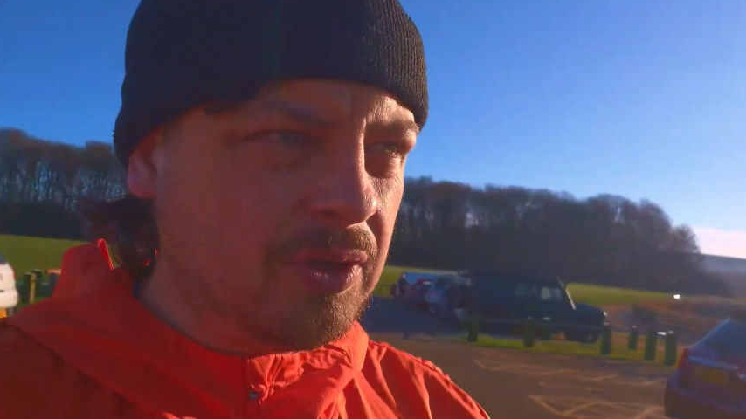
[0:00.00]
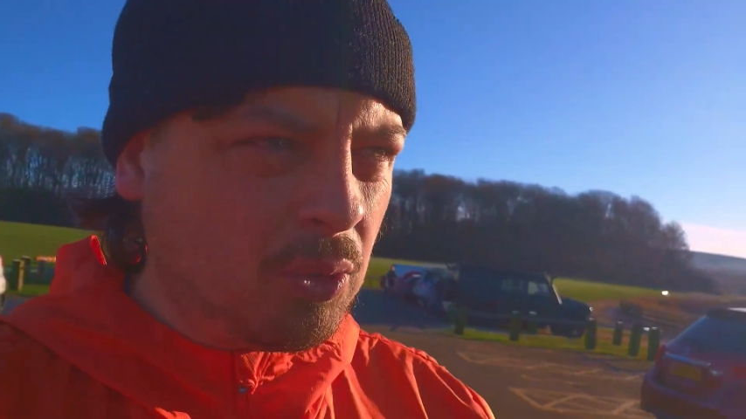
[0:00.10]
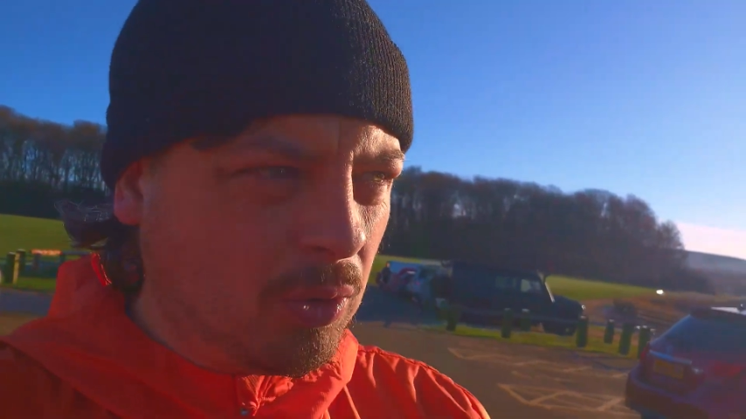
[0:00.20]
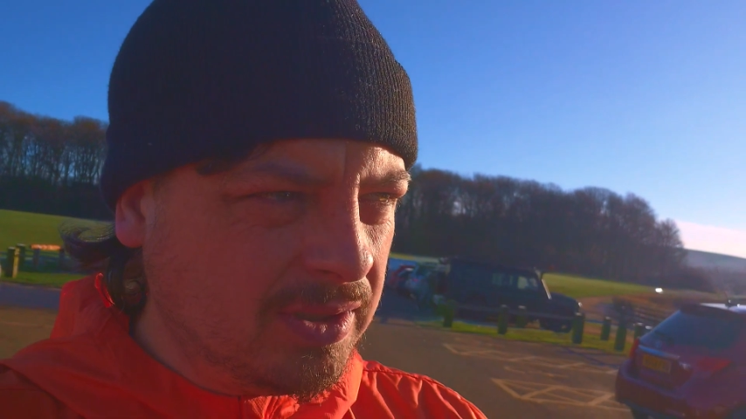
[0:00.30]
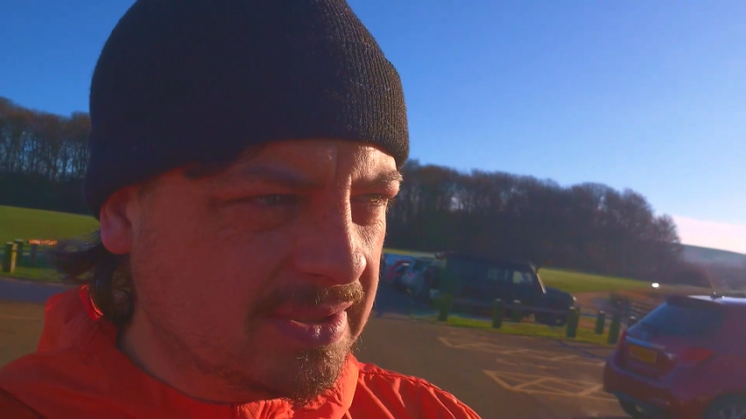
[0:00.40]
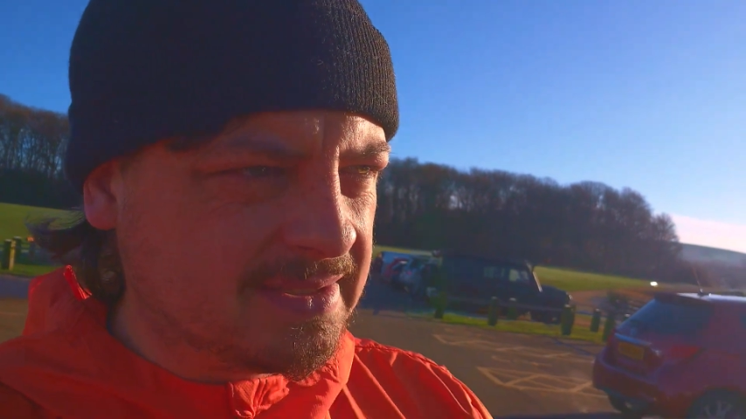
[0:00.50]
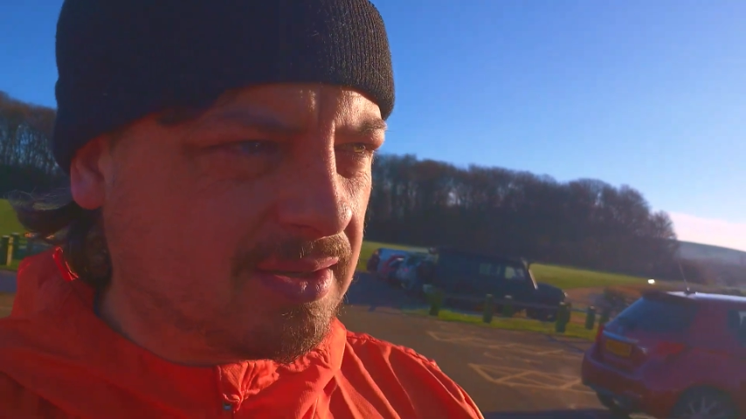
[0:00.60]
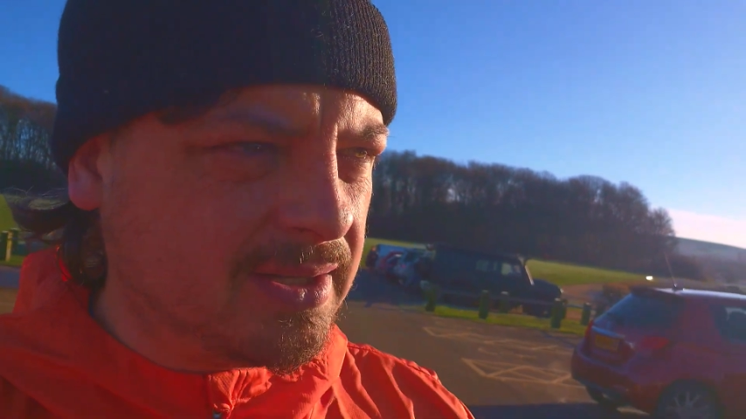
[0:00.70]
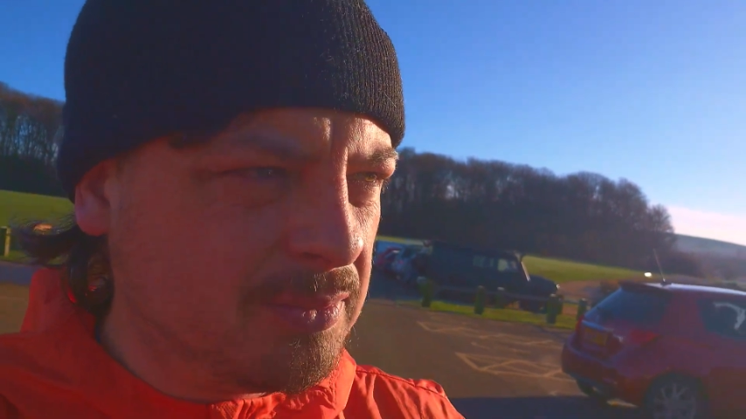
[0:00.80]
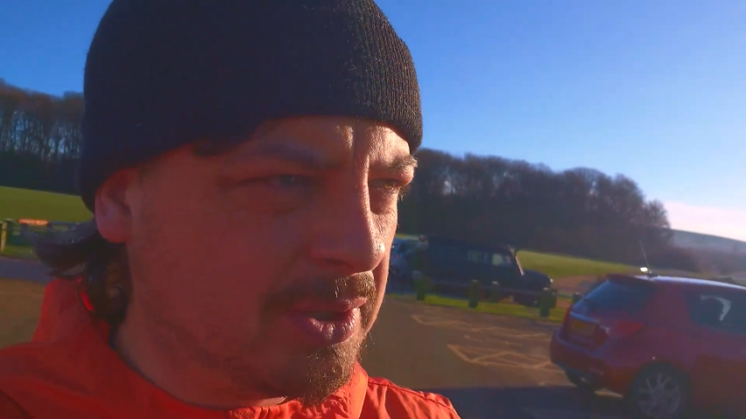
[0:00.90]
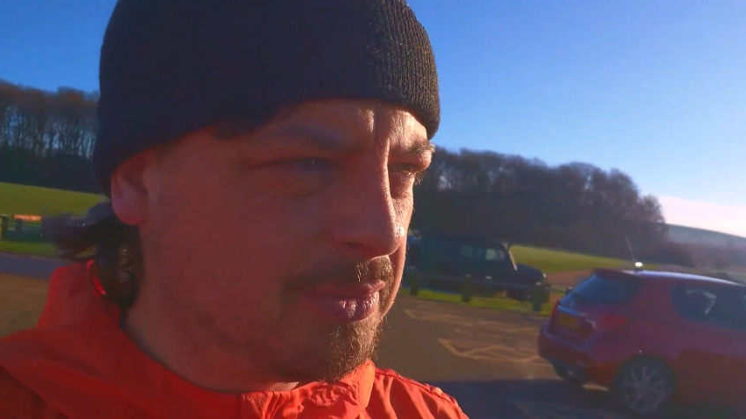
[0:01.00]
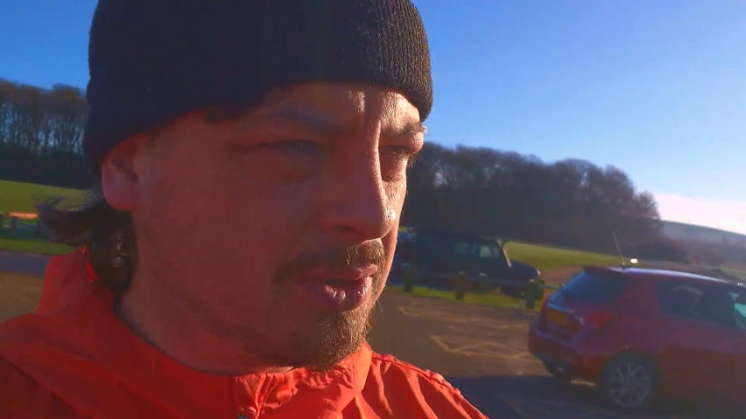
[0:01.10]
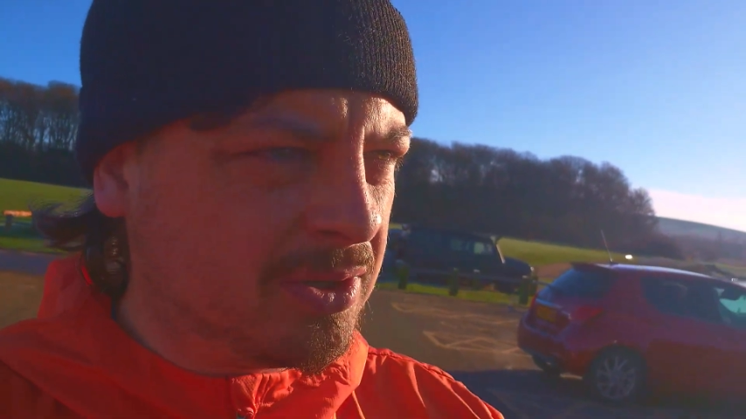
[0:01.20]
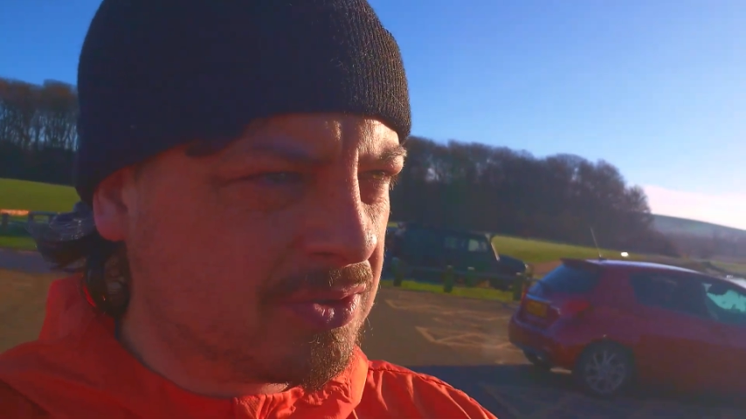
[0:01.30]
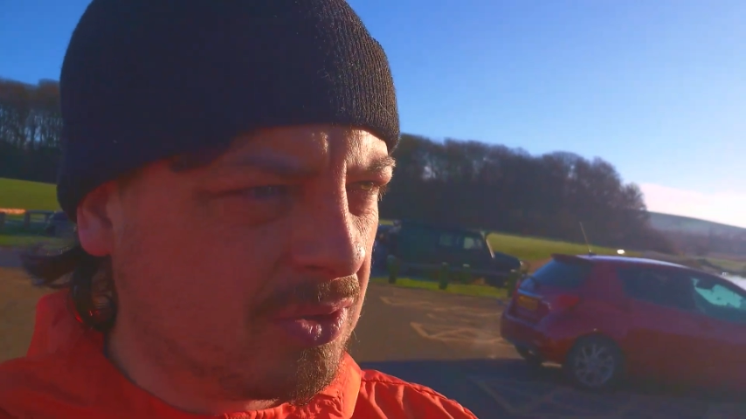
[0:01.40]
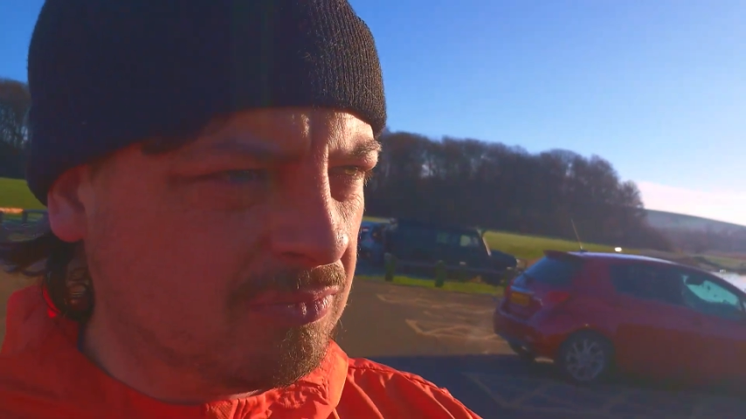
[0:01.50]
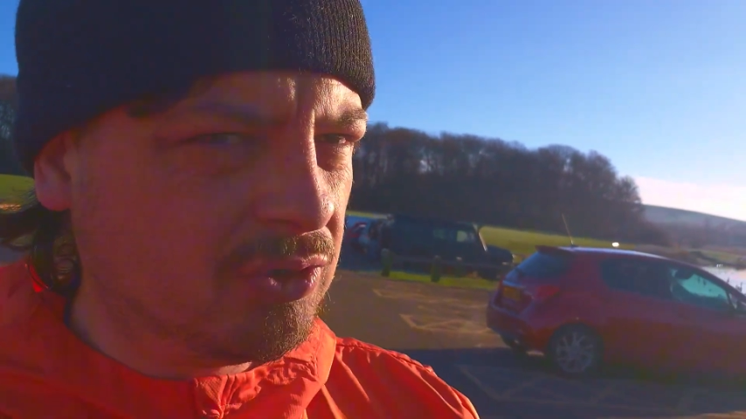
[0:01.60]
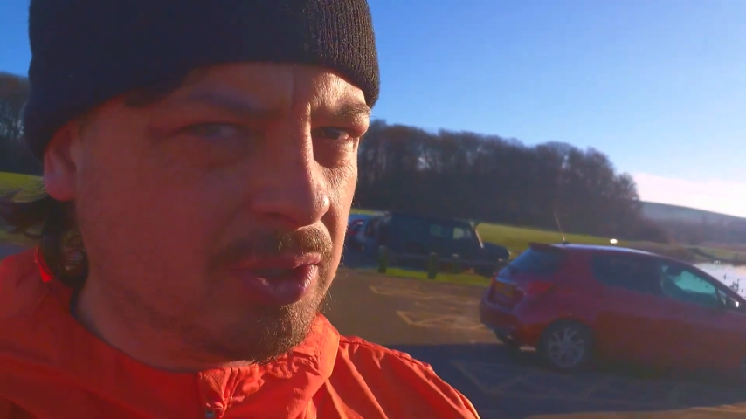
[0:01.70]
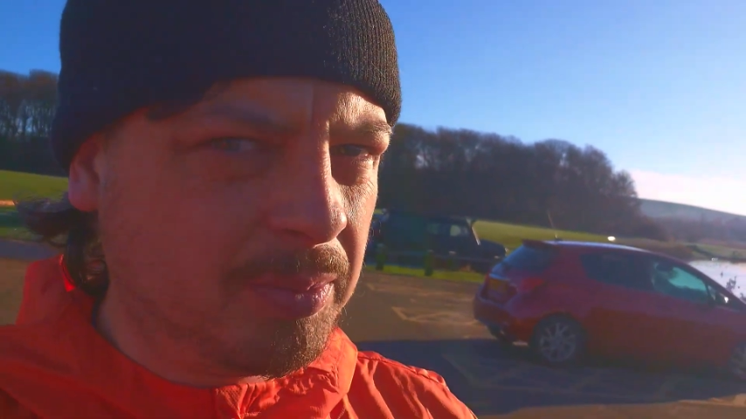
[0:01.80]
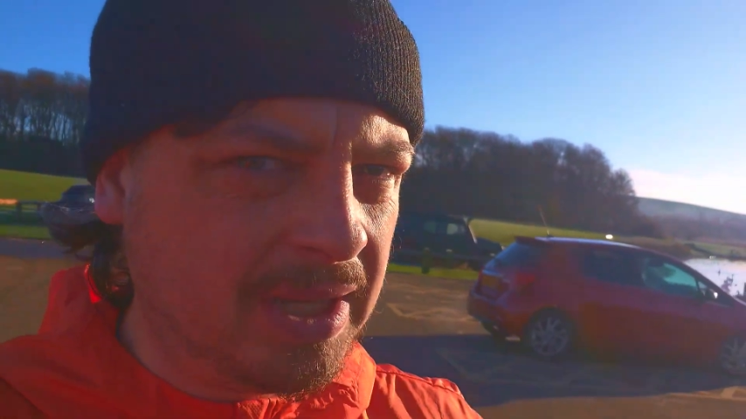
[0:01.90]
Quite decided whether we're going to try and
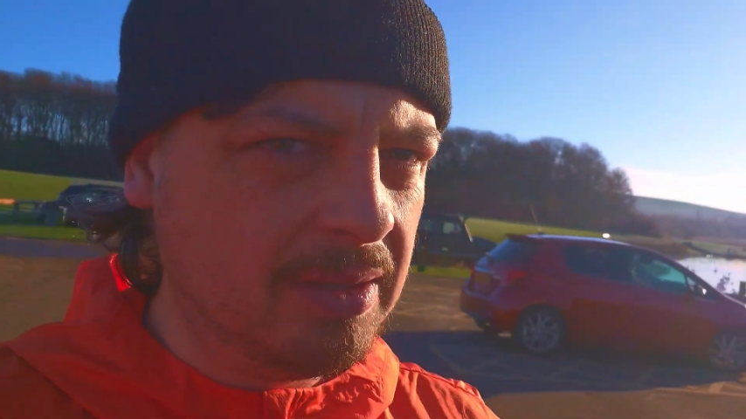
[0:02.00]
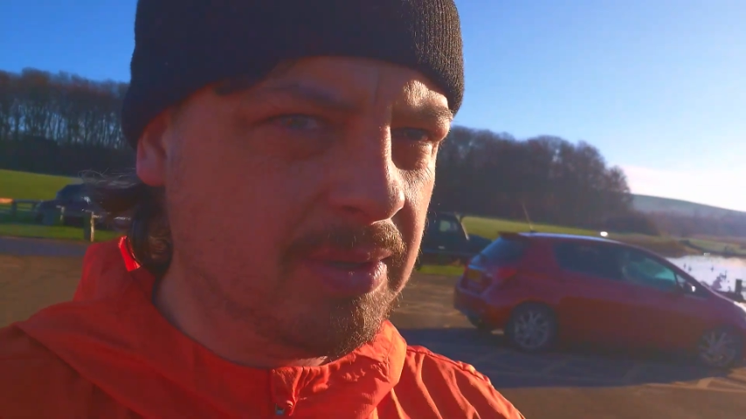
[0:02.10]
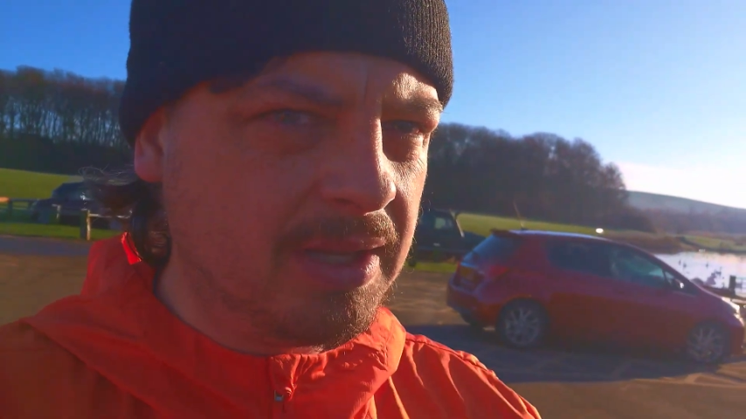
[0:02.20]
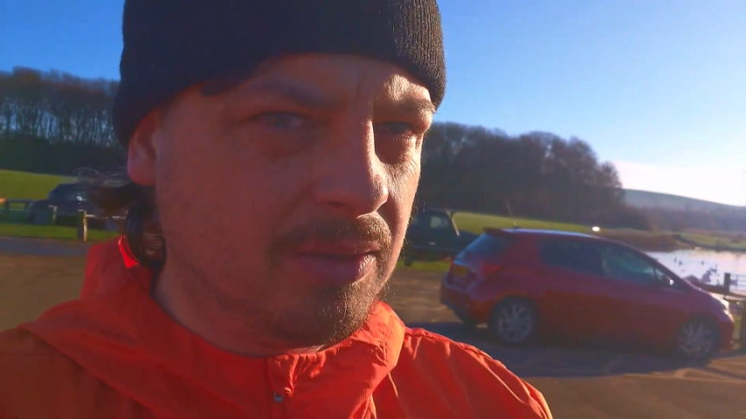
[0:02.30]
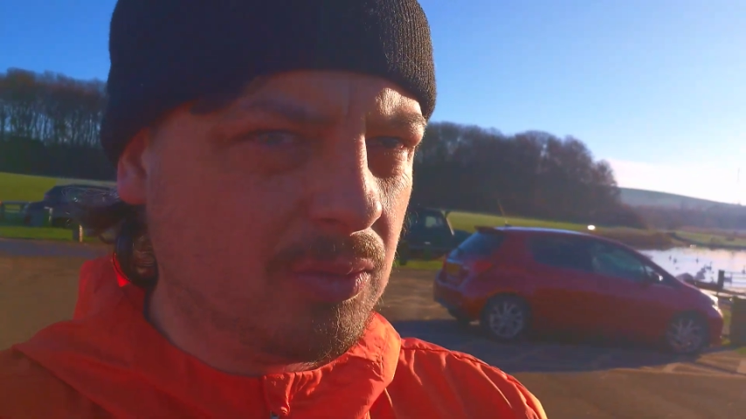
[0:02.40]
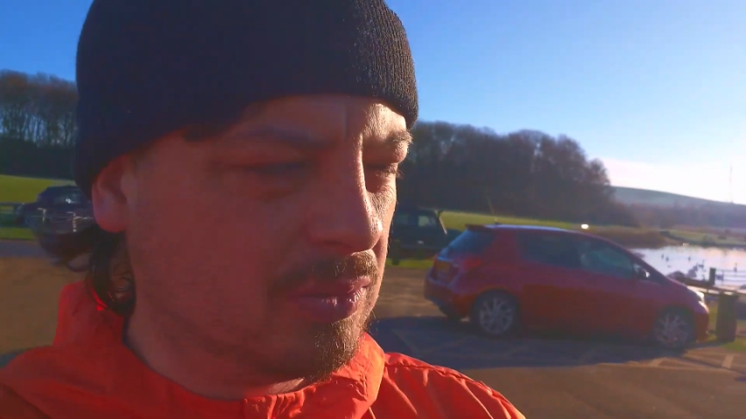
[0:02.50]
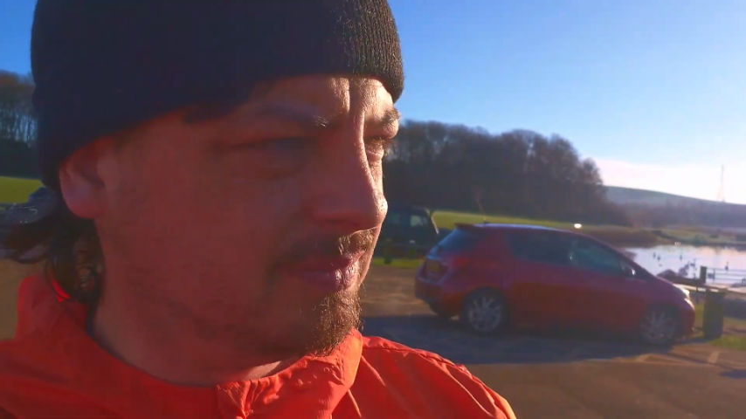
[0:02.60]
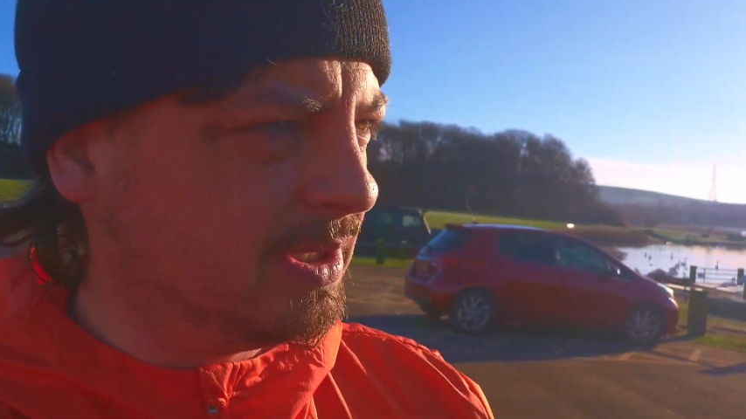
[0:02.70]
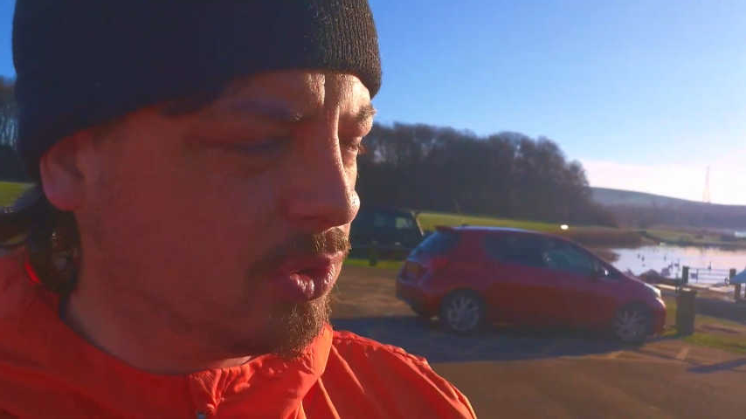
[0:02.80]
run a PB or